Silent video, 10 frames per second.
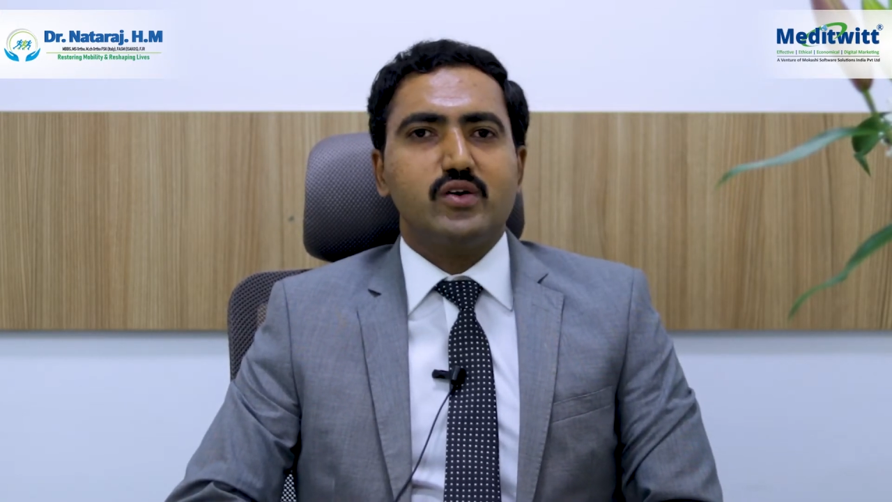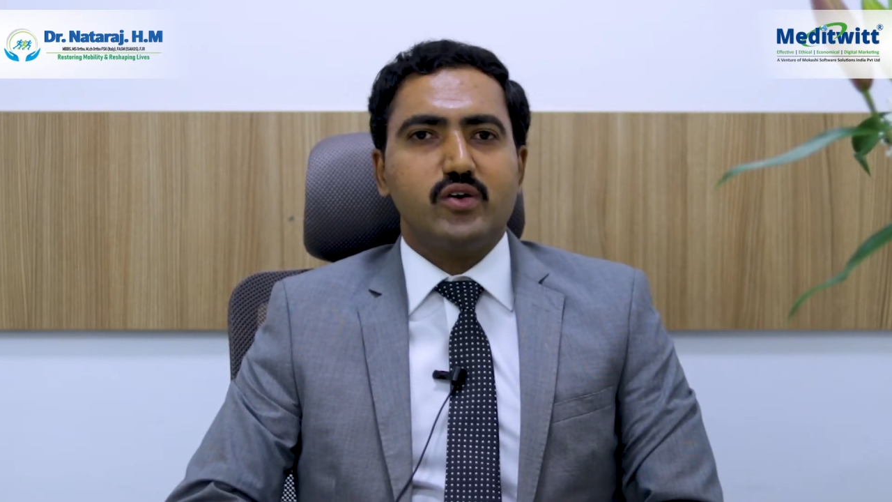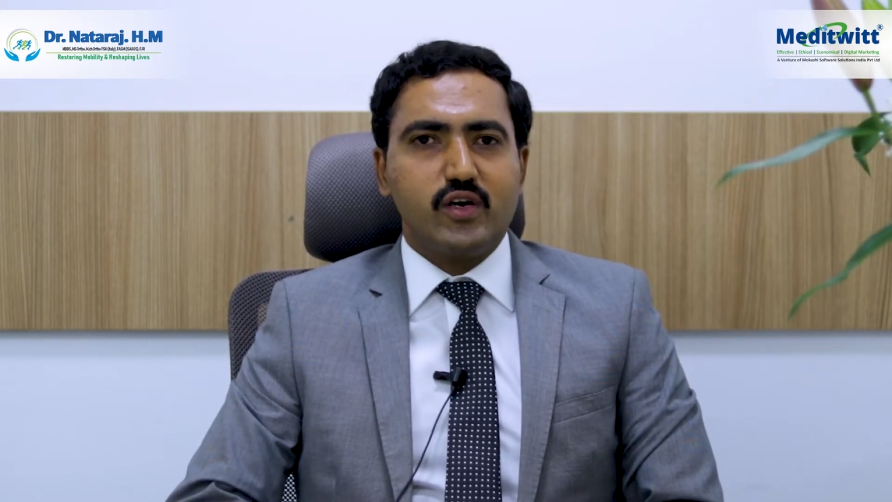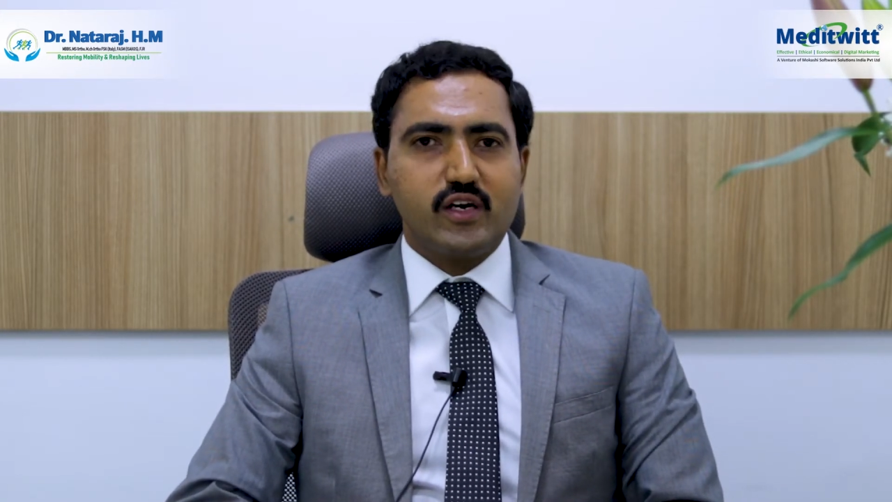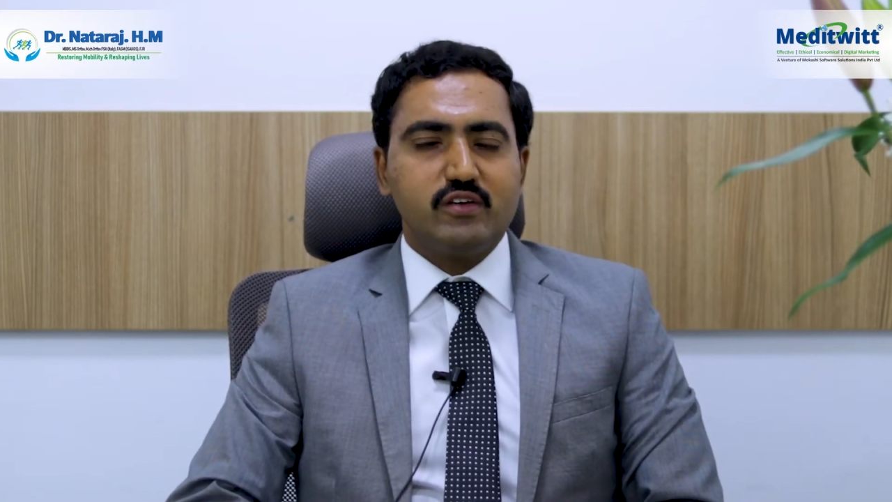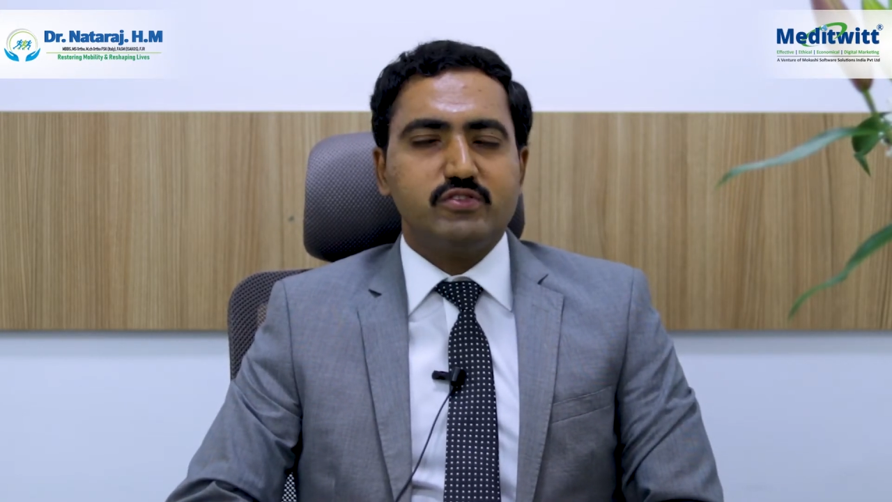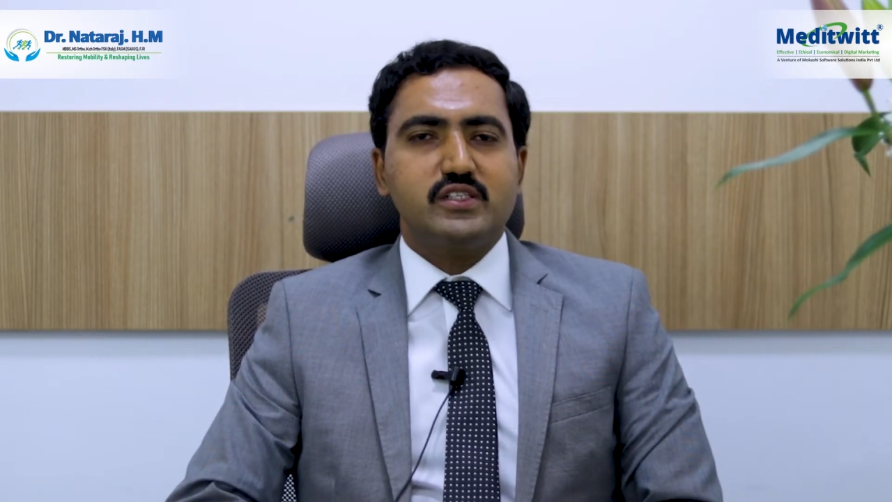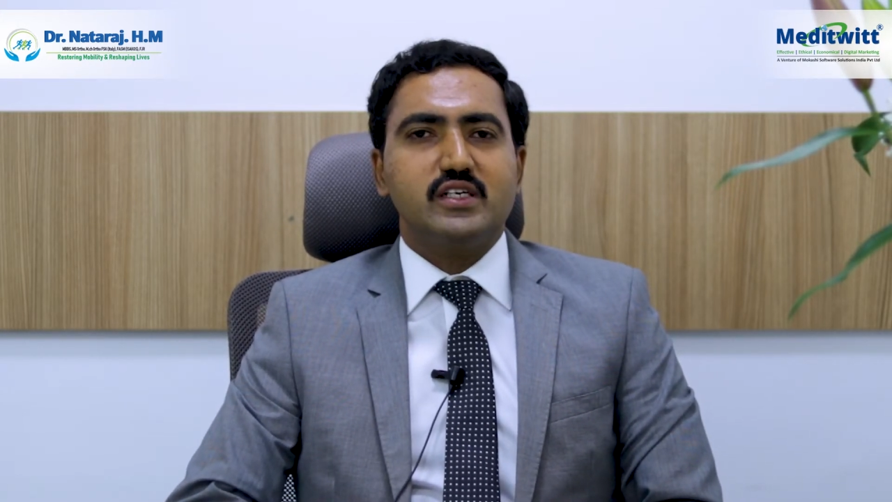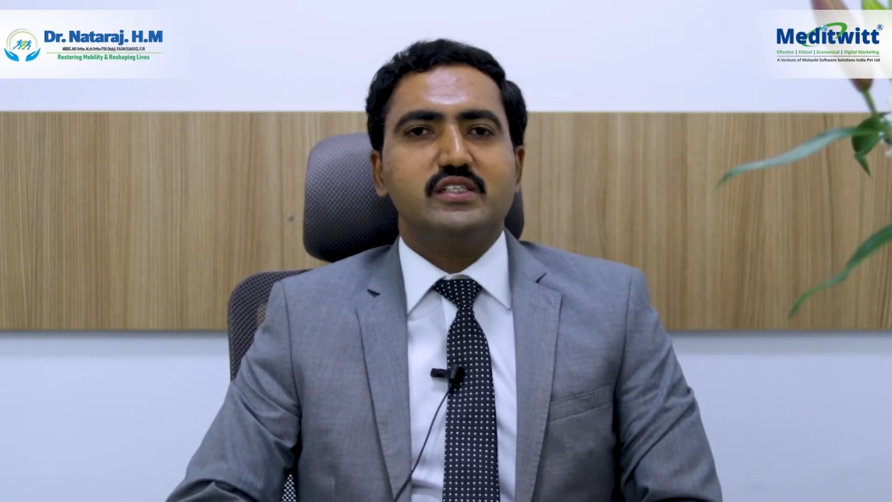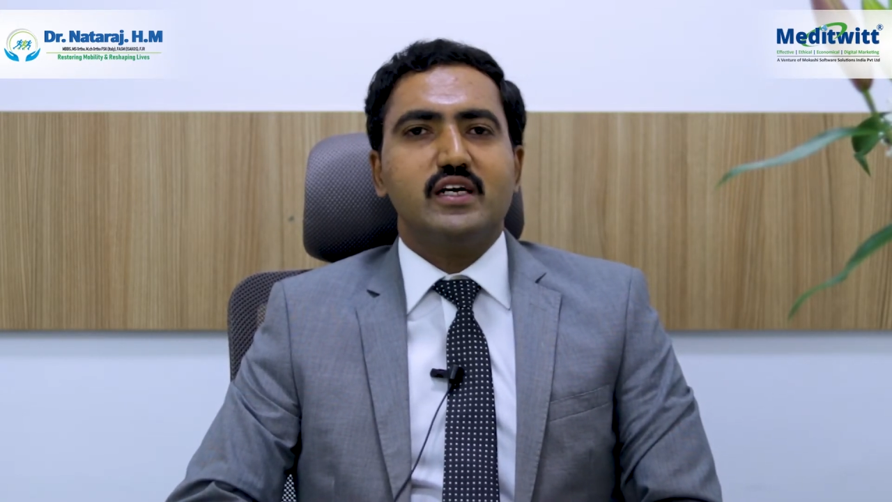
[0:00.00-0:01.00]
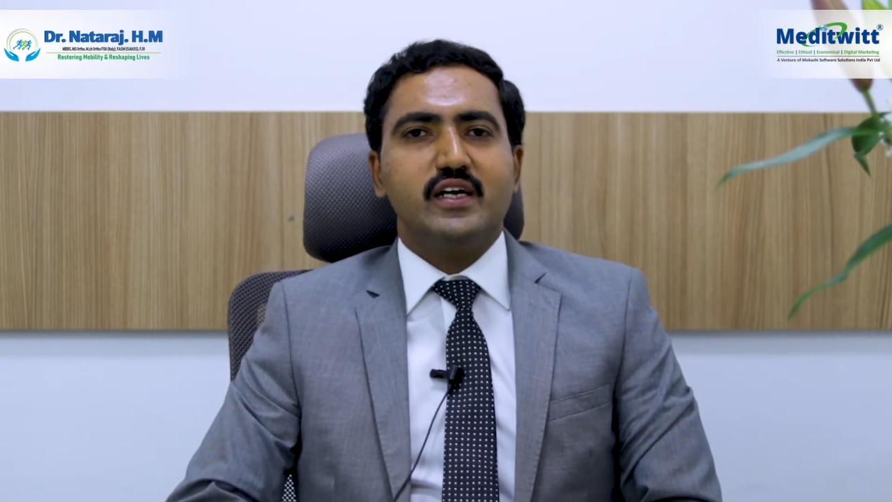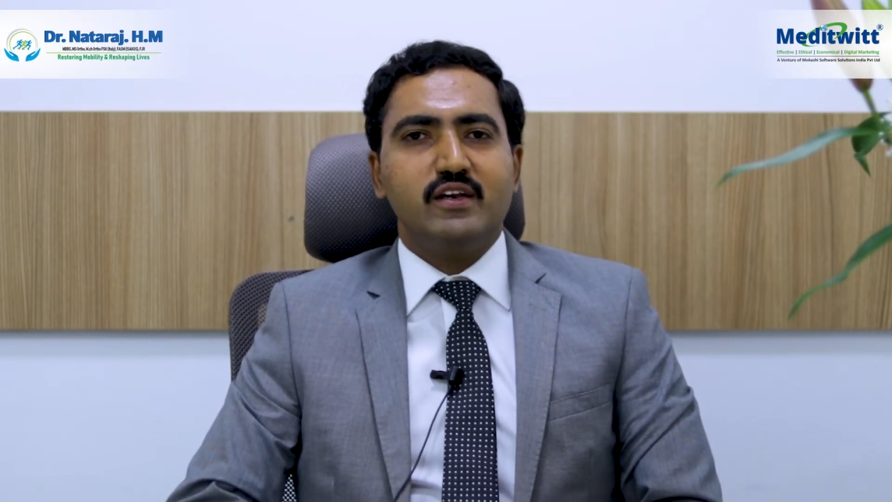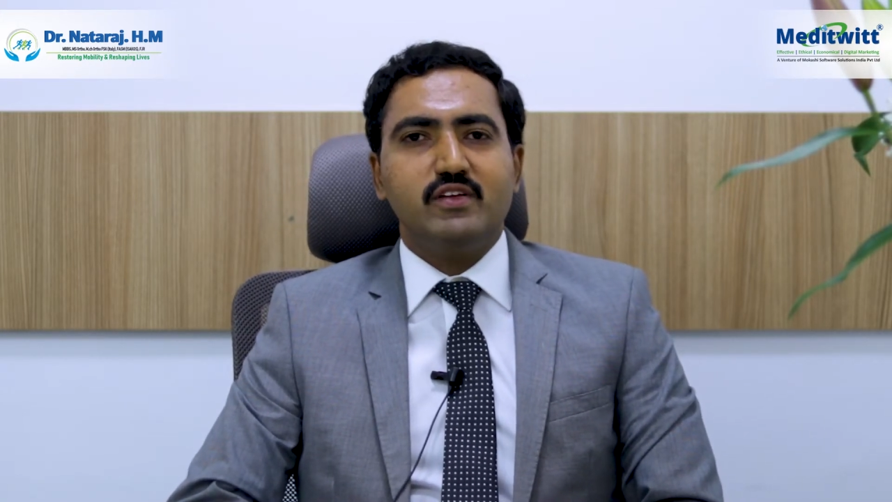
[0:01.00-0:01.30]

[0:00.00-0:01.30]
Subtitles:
rotator cuff surgeries are done